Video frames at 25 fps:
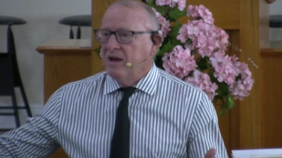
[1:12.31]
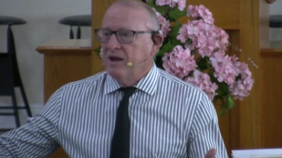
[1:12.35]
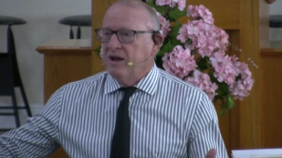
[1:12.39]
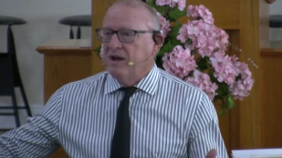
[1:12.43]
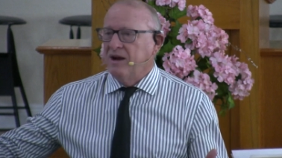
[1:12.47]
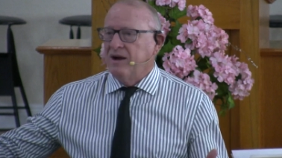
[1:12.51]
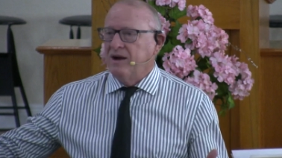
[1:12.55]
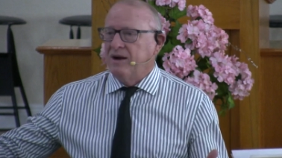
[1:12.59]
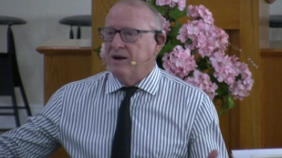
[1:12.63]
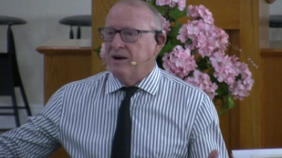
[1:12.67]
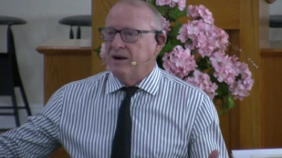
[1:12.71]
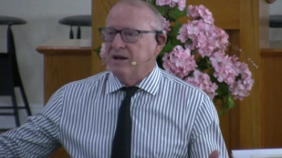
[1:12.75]

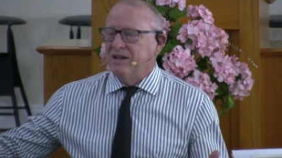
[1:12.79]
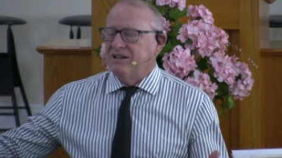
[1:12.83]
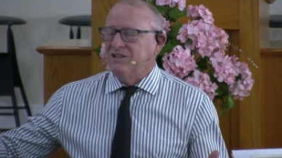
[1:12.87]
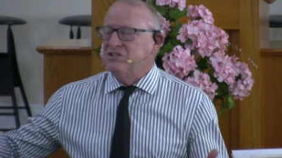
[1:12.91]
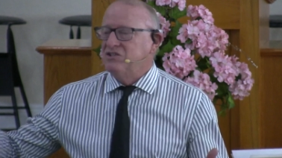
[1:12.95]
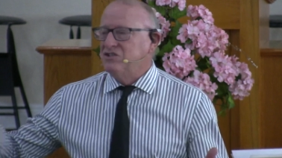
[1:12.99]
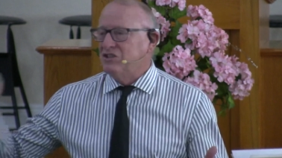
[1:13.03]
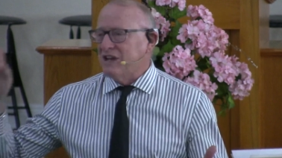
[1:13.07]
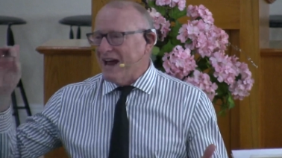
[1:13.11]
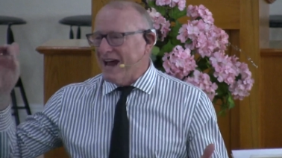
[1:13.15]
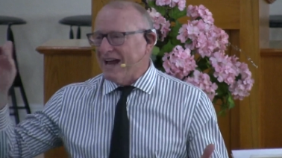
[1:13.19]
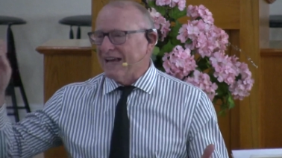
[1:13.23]
uh,
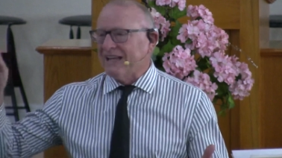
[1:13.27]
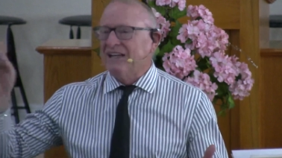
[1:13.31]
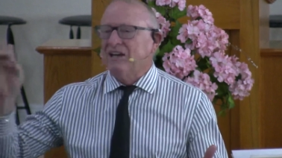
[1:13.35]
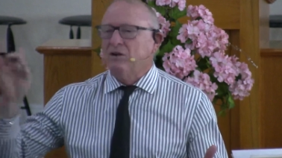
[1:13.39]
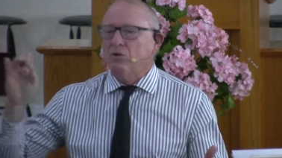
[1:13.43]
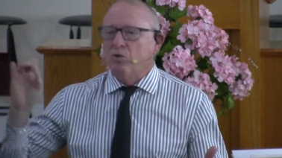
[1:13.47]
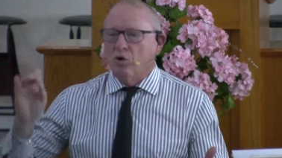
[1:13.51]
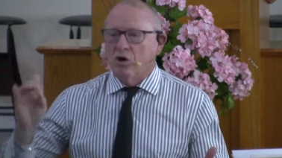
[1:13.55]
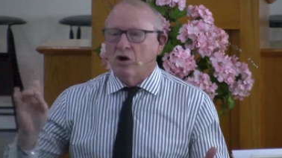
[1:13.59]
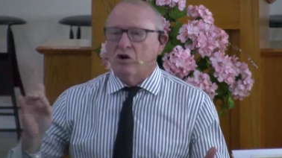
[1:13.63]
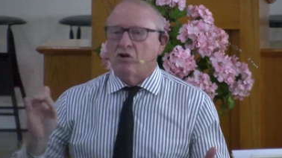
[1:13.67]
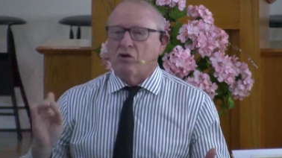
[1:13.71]
exactly
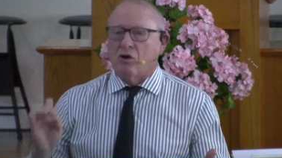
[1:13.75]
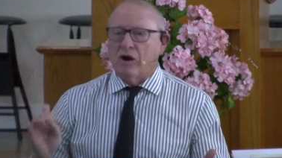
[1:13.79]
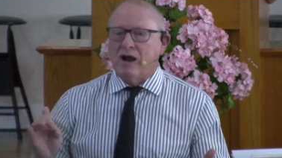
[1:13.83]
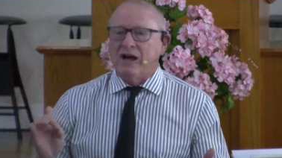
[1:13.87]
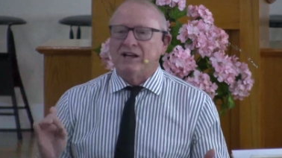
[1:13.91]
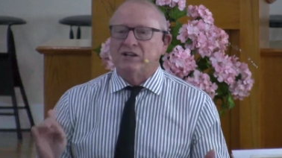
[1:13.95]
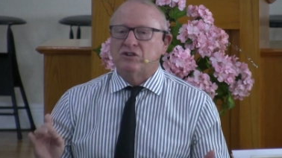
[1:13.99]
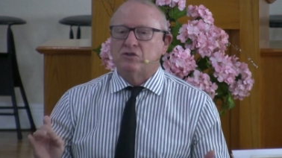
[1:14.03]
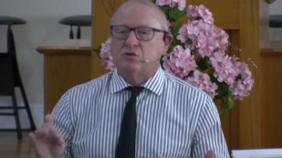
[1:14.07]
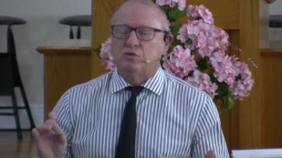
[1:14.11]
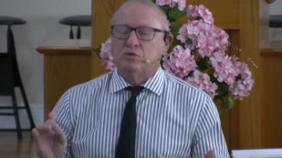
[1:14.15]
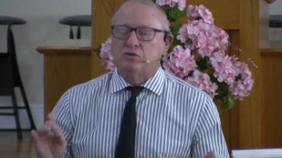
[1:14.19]
where
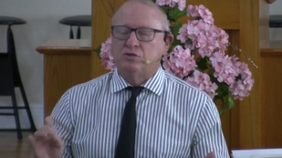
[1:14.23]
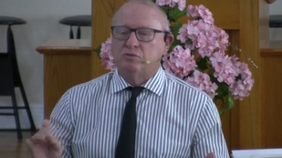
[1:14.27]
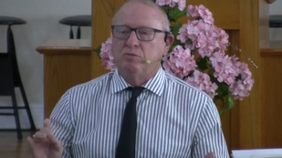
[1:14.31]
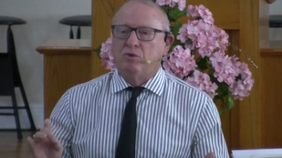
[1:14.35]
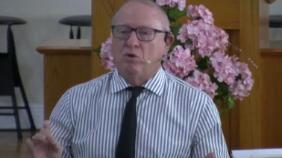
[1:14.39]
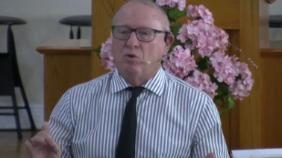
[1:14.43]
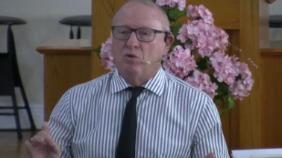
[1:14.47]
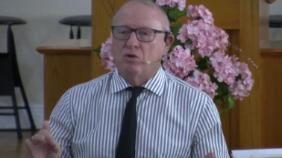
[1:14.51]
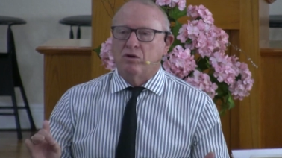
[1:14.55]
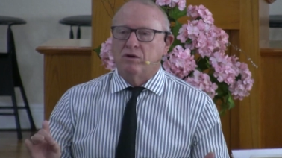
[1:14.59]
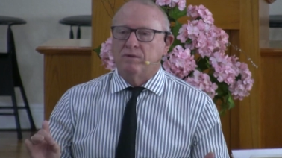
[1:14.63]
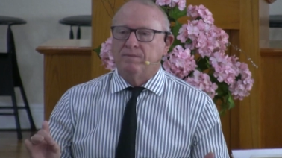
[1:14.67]
Christ was
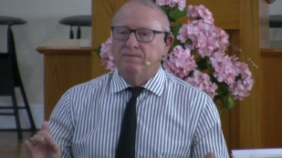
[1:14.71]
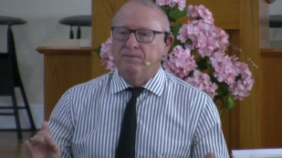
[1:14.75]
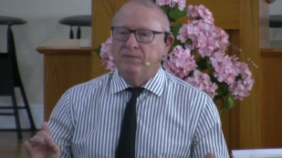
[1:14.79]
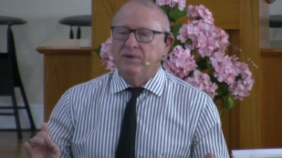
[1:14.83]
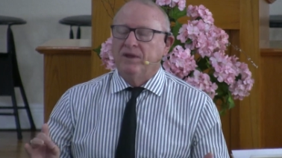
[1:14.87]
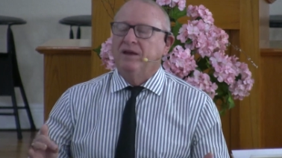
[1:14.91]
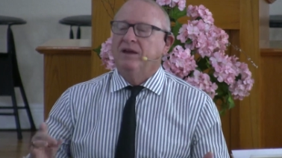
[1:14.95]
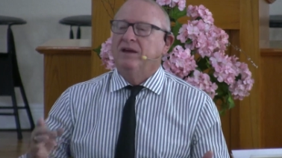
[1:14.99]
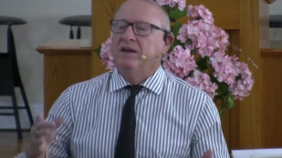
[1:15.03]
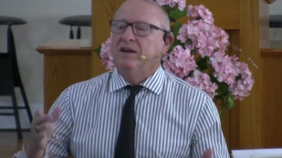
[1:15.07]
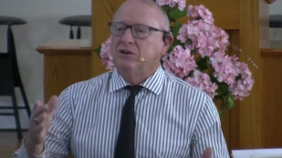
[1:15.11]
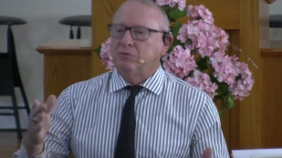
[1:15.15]
born
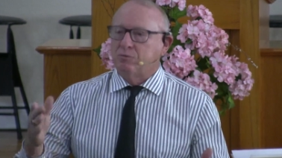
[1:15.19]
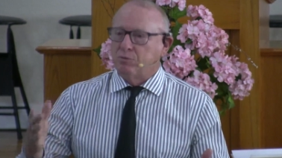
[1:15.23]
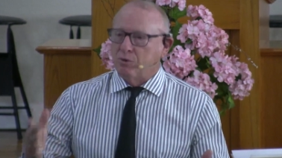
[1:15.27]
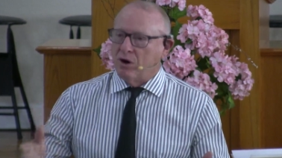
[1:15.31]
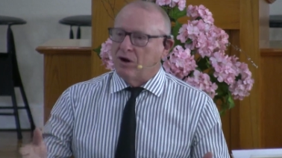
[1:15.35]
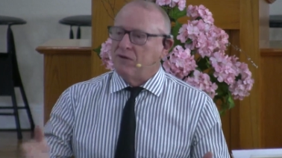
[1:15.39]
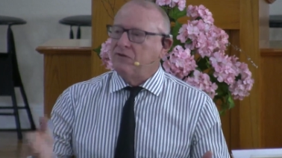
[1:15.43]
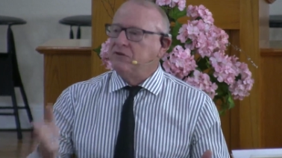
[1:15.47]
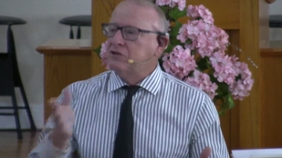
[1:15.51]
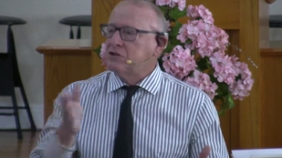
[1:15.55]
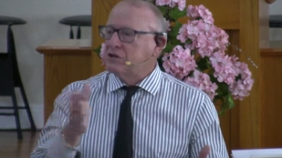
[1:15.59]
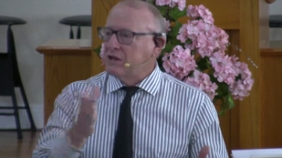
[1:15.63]
is
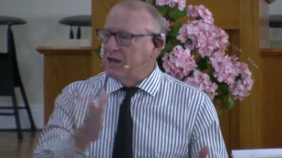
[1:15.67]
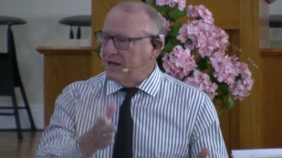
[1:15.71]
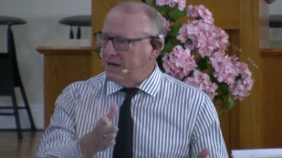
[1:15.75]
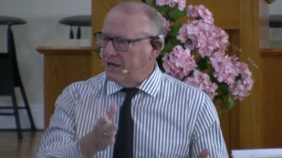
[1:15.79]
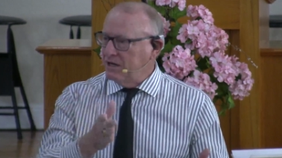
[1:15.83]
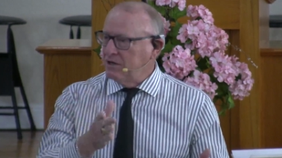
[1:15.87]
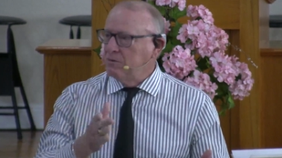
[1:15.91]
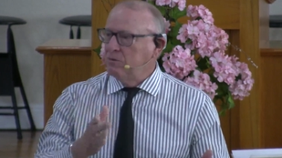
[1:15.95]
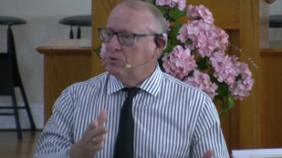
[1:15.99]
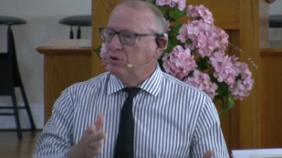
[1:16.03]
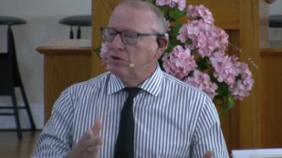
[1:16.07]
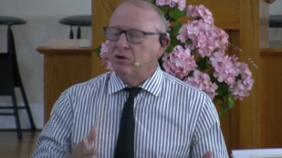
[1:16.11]
prophesied
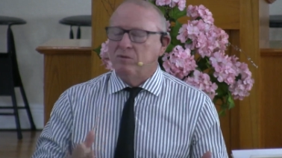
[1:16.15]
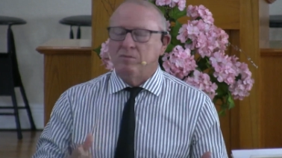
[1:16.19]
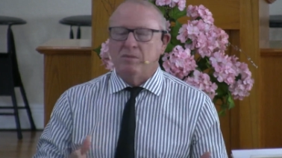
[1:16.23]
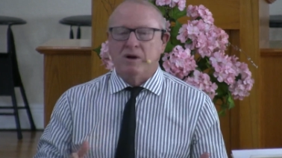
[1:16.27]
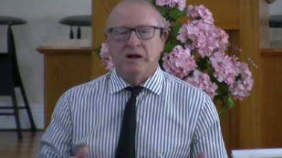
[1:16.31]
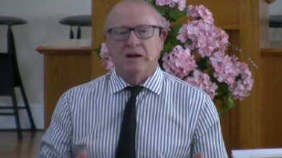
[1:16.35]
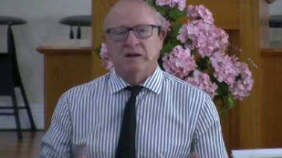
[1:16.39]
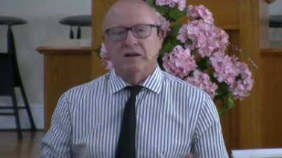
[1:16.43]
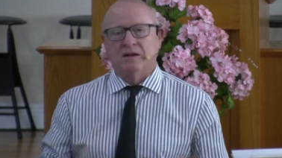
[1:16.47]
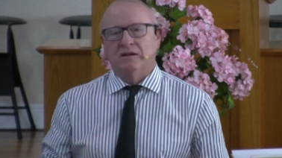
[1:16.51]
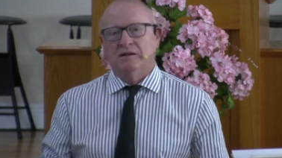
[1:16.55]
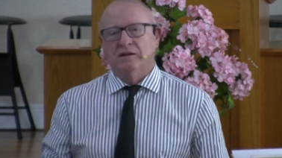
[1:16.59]
in the book of
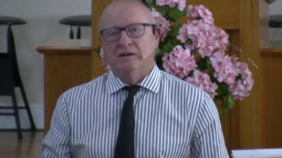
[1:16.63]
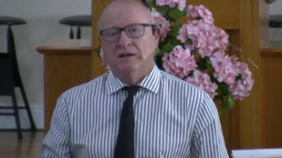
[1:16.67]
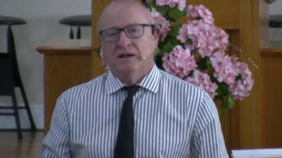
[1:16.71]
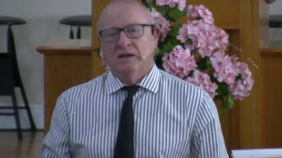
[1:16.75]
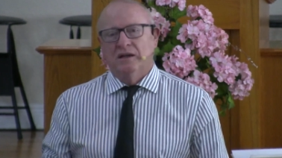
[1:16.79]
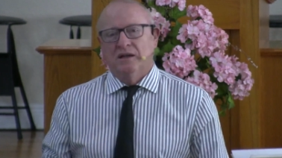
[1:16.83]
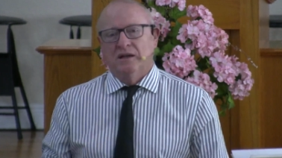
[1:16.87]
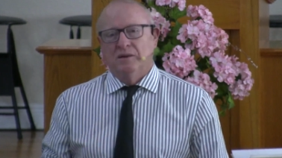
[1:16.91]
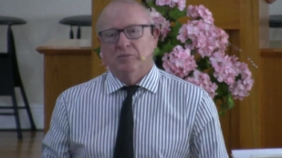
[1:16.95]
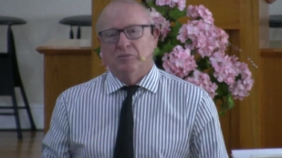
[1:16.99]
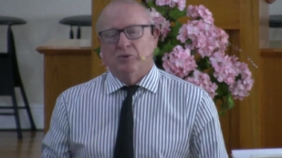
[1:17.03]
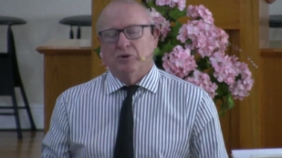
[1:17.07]
Micah.
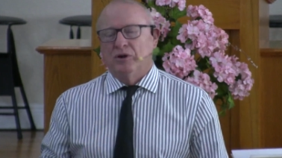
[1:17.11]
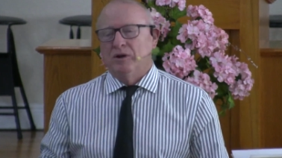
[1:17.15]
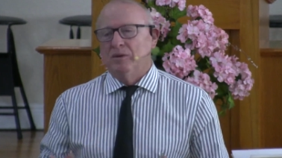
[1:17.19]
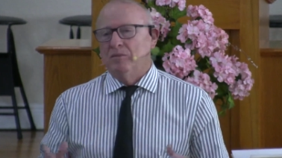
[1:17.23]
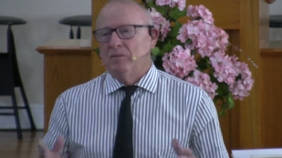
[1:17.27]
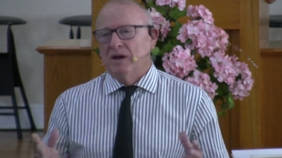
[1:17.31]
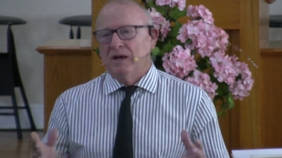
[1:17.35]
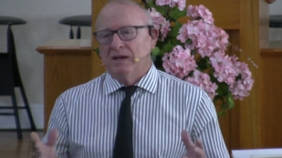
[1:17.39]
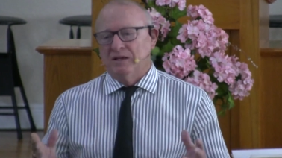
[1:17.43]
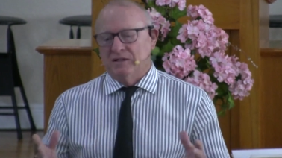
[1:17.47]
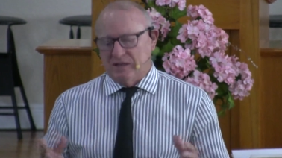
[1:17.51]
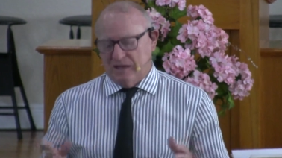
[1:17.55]
Pretty
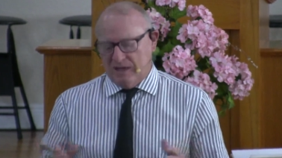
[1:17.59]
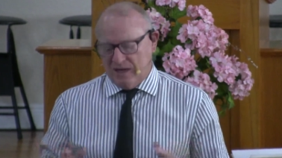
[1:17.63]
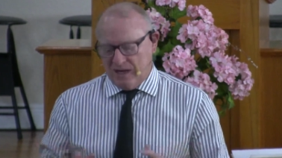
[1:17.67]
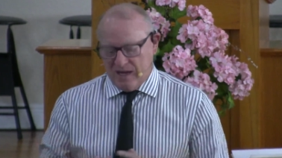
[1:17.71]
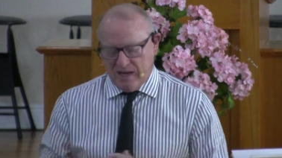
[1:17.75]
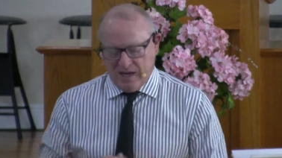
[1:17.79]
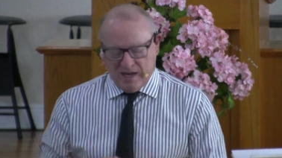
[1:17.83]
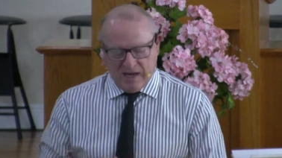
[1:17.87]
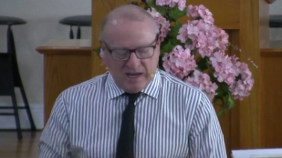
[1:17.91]
amazing.